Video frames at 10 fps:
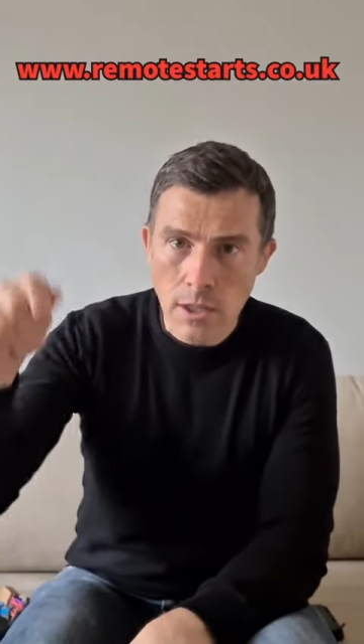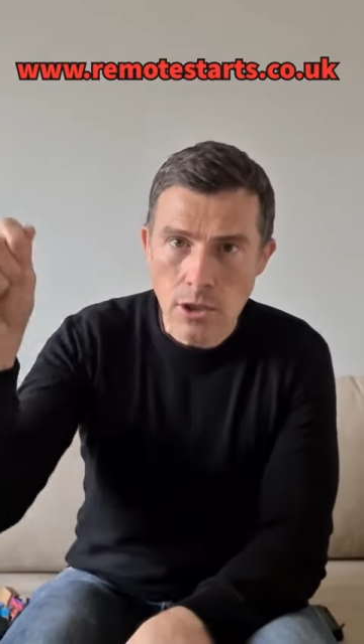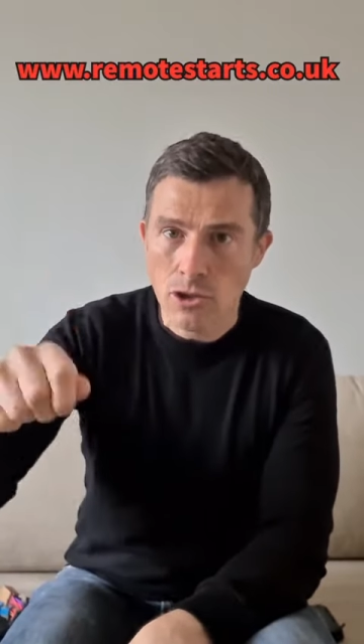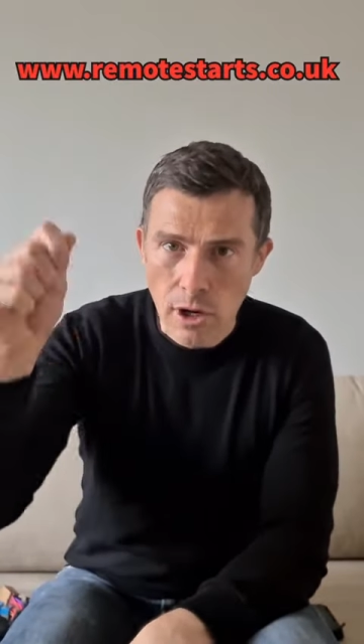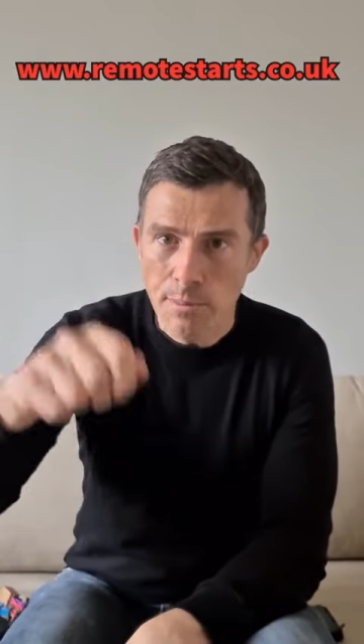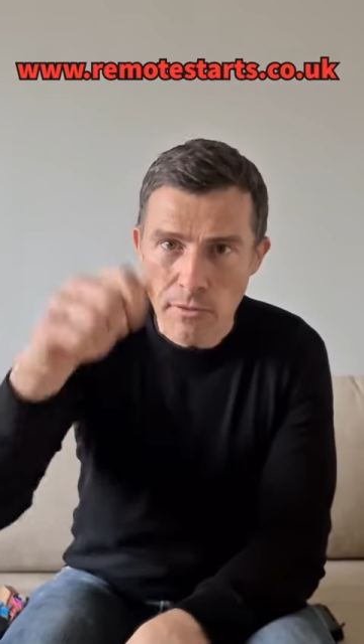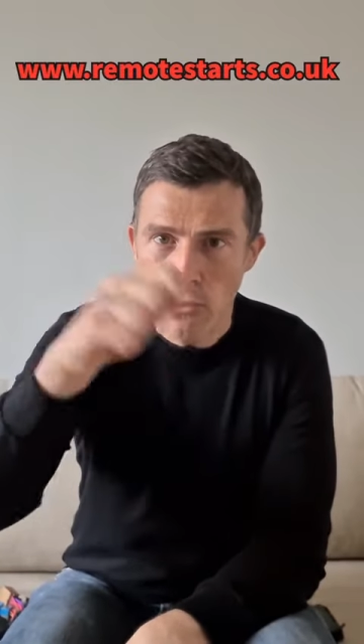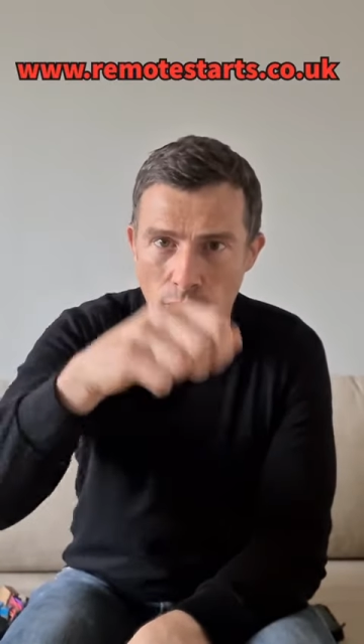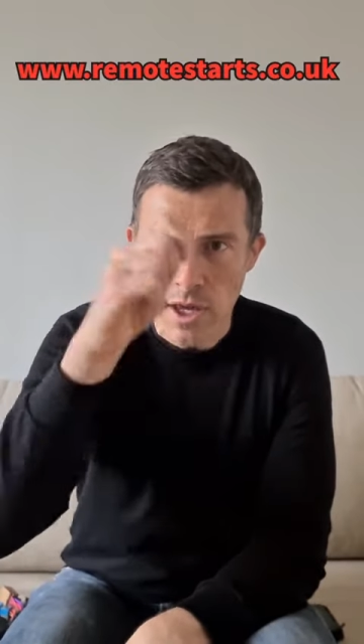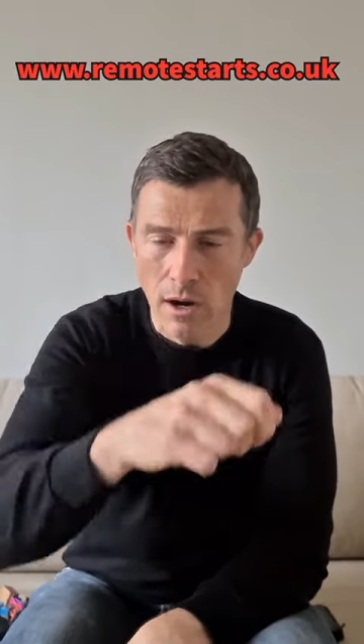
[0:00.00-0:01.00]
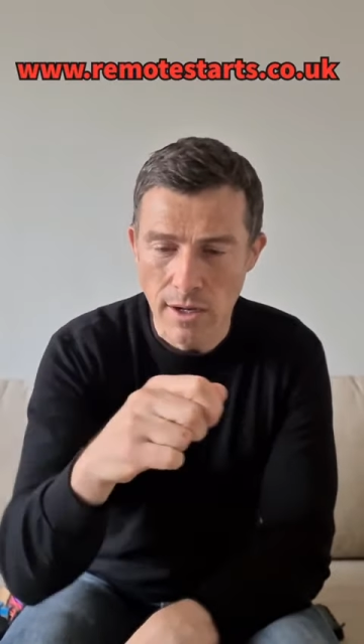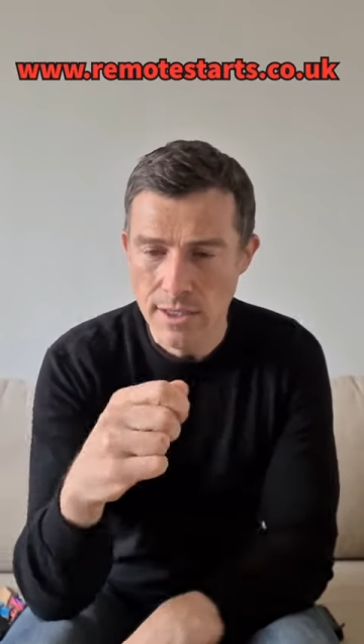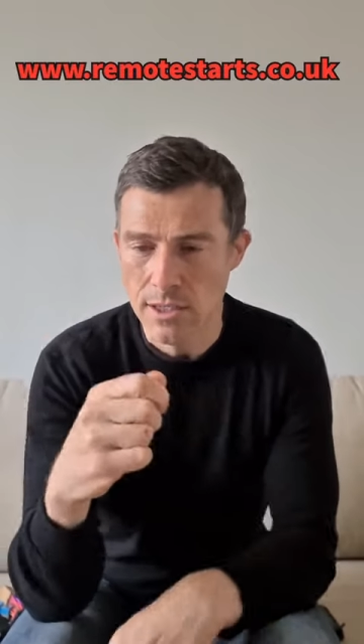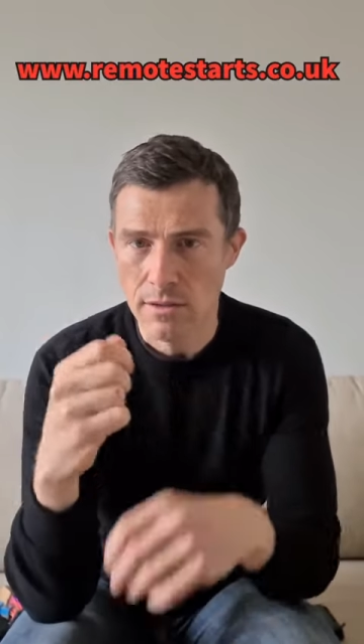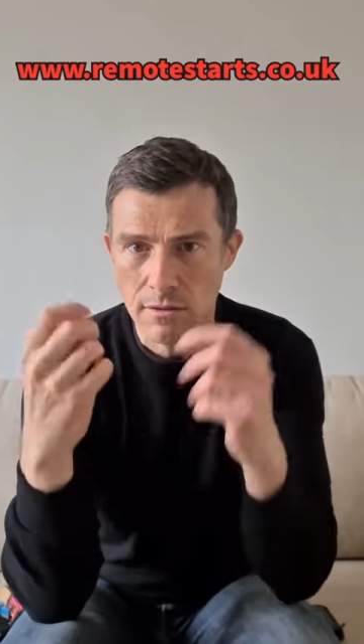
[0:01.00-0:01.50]
scrape off all the
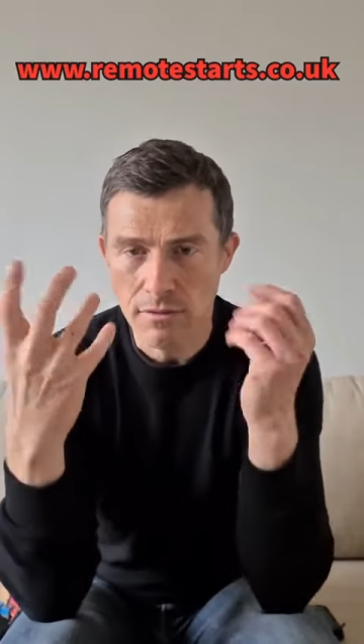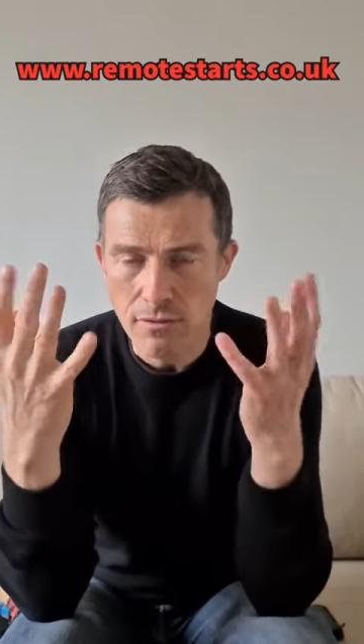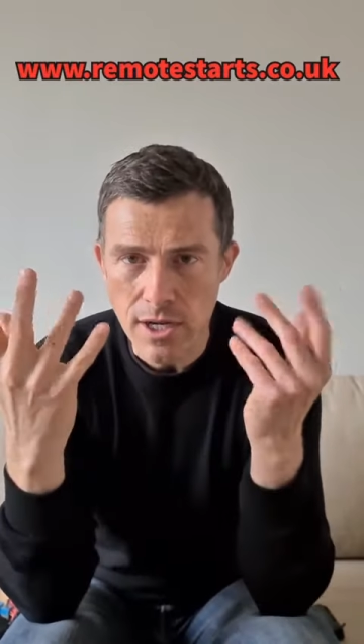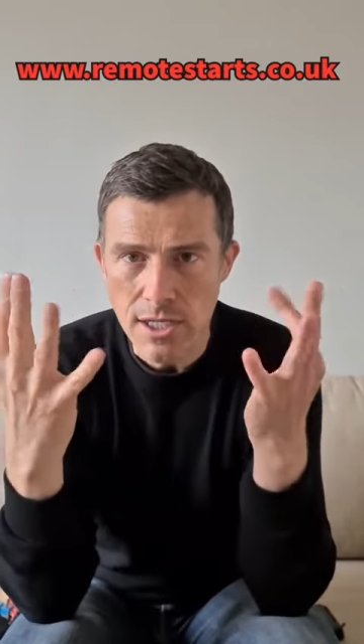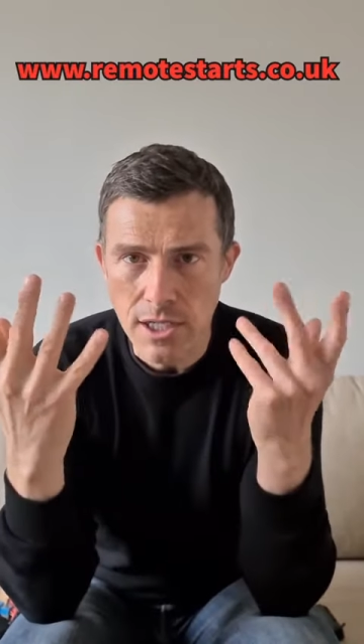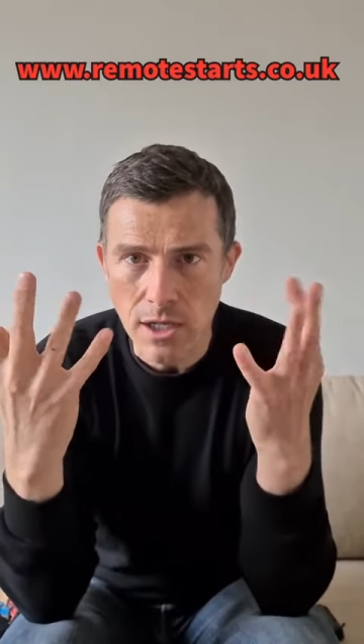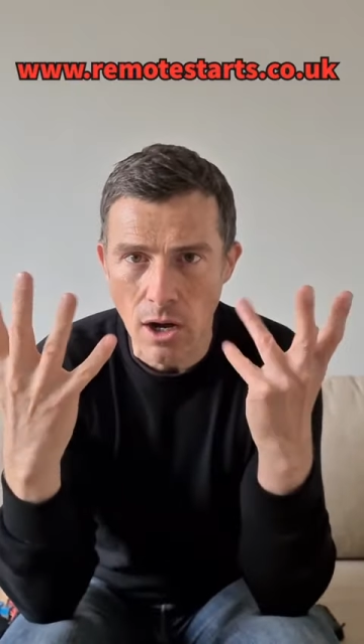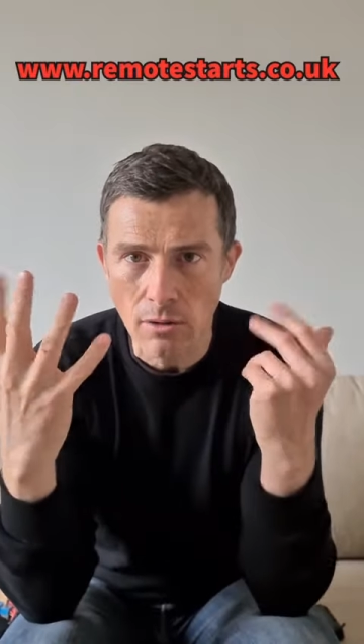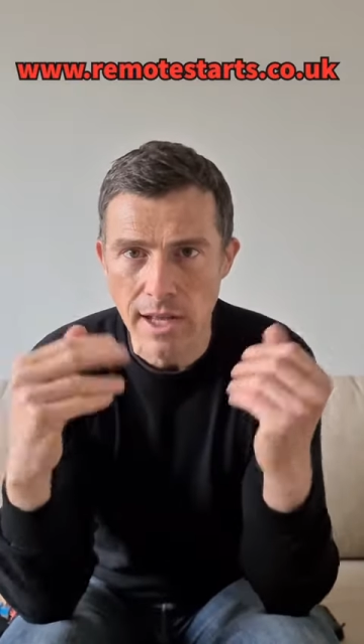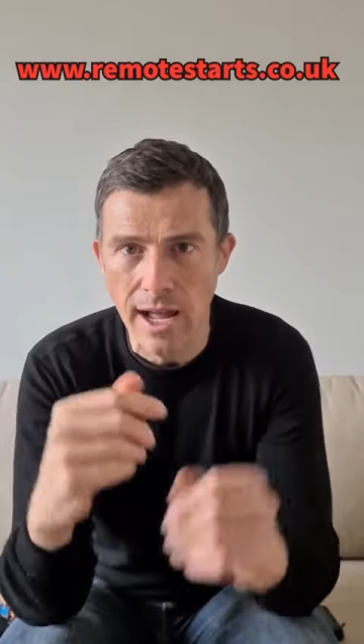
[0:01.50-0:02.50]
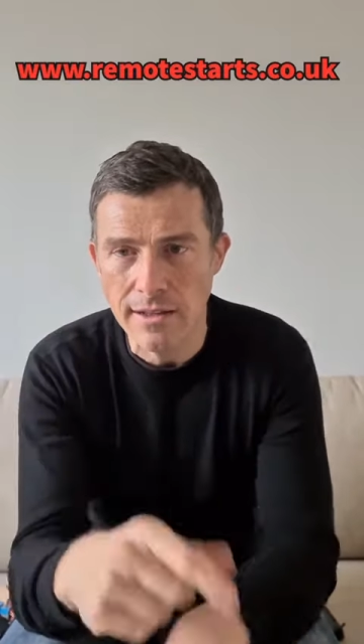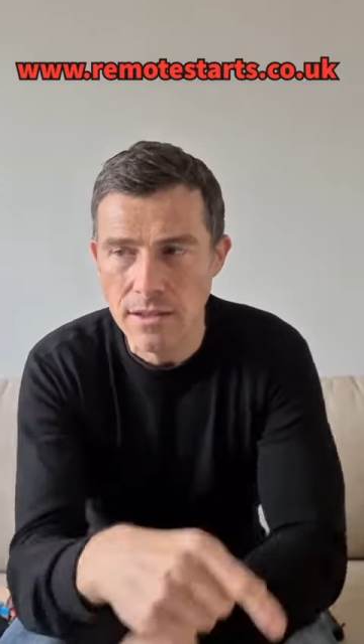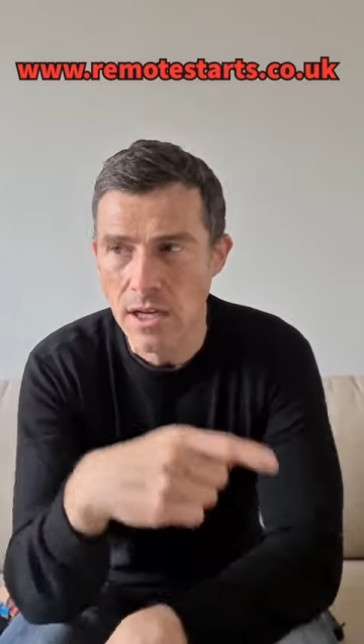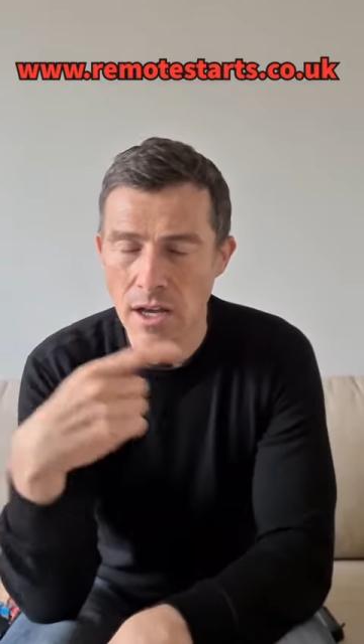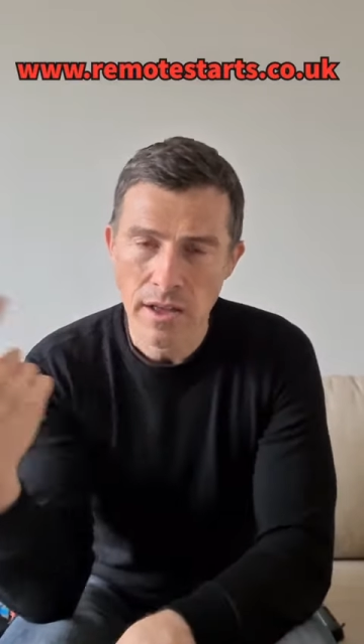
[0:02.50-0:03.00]
ice, freezing cold hands,